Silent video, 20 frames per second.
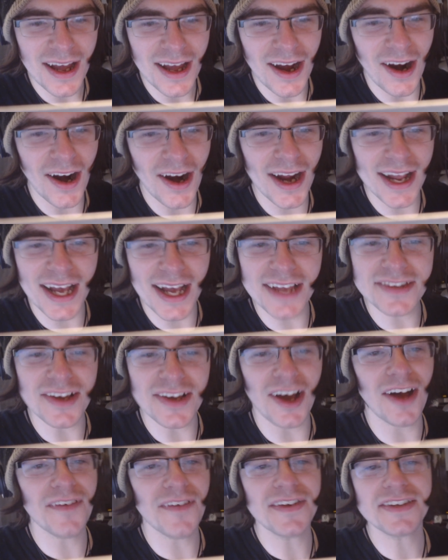Alright, guys,
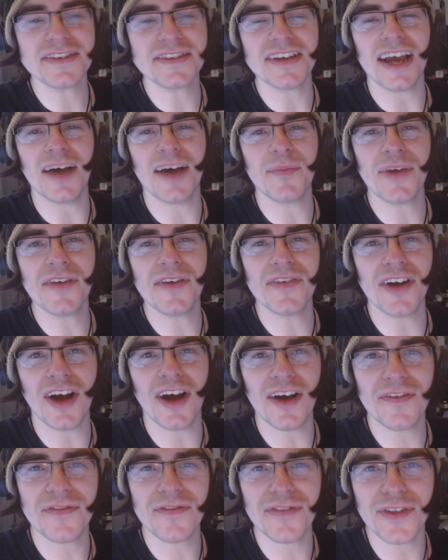obviously I'm giving off